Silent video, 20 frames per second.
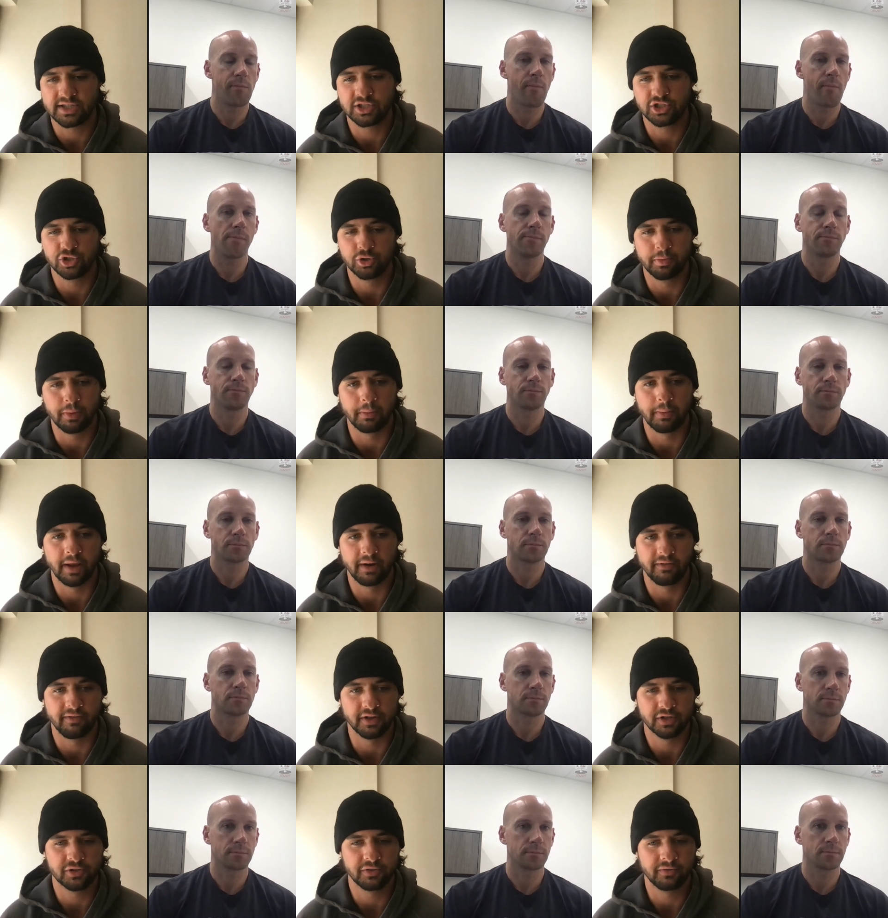Speaker 1: super
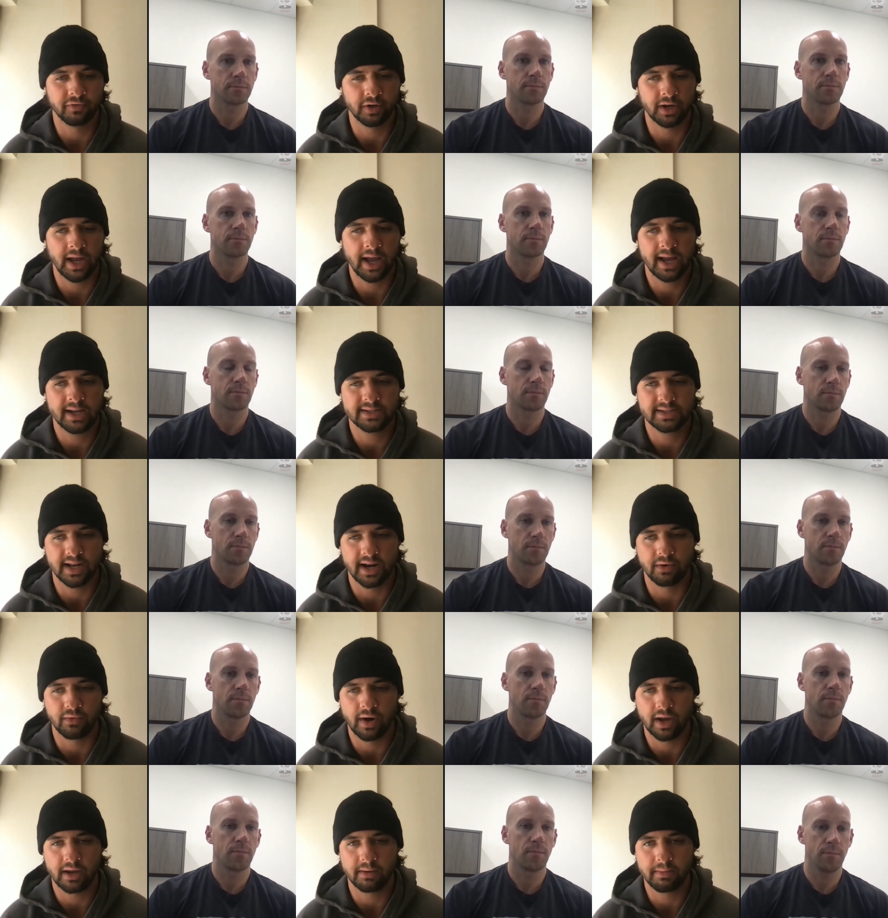beneficial for guys that I
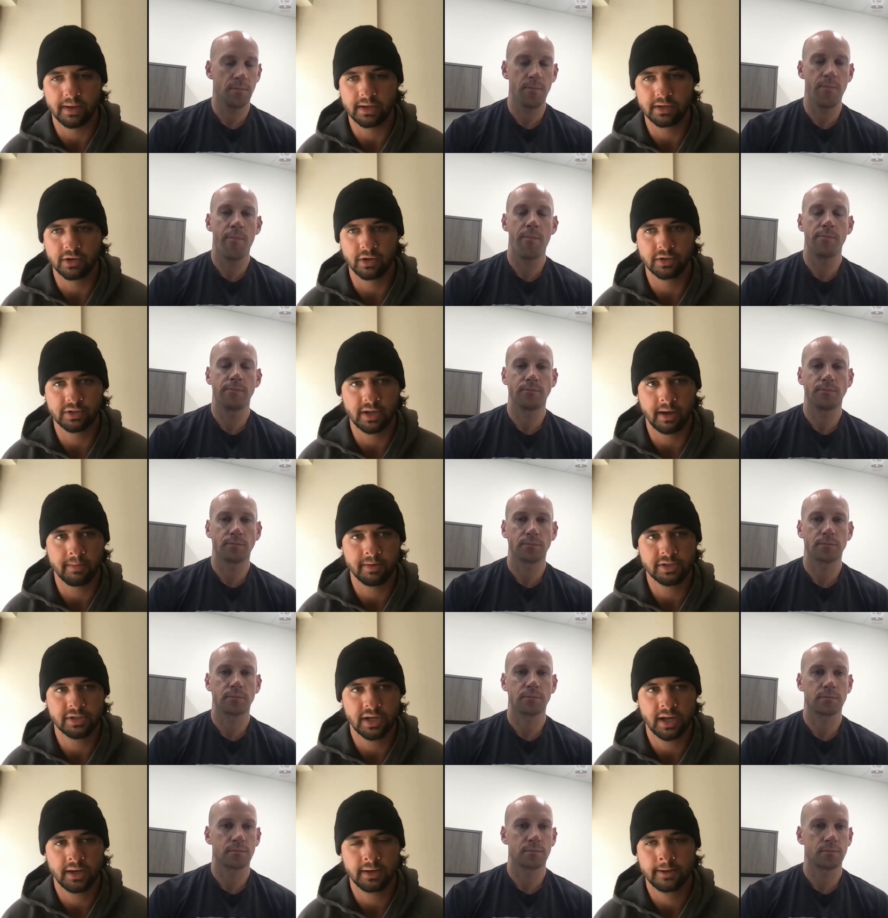recommend during Tommy
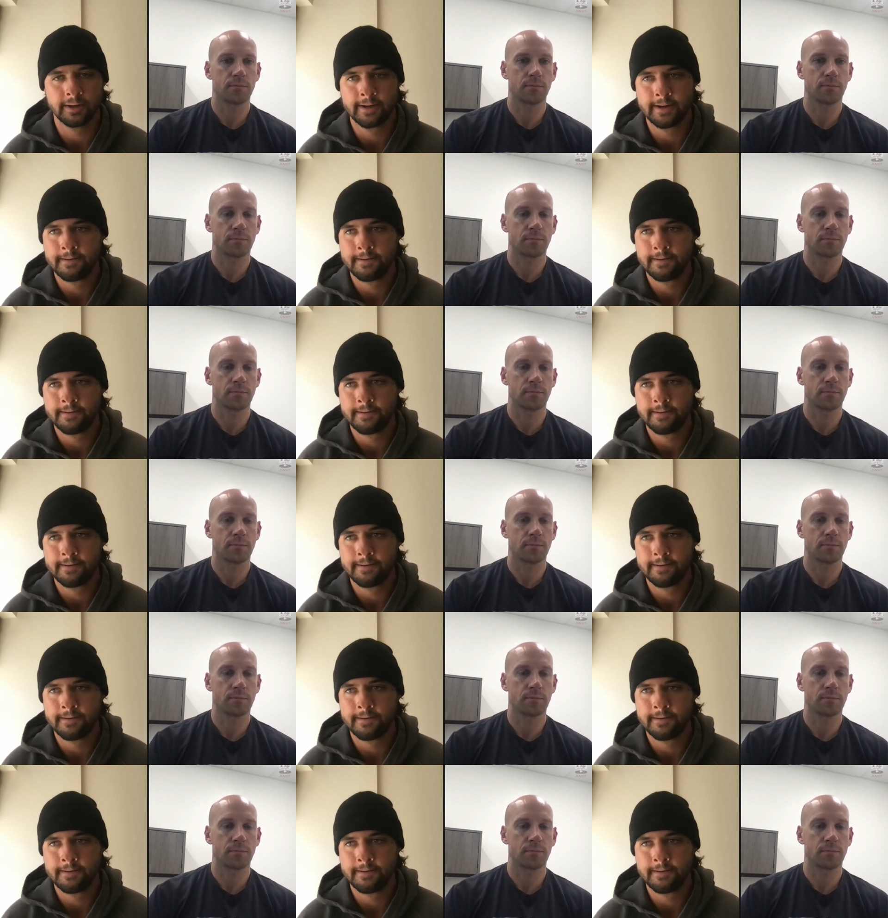John.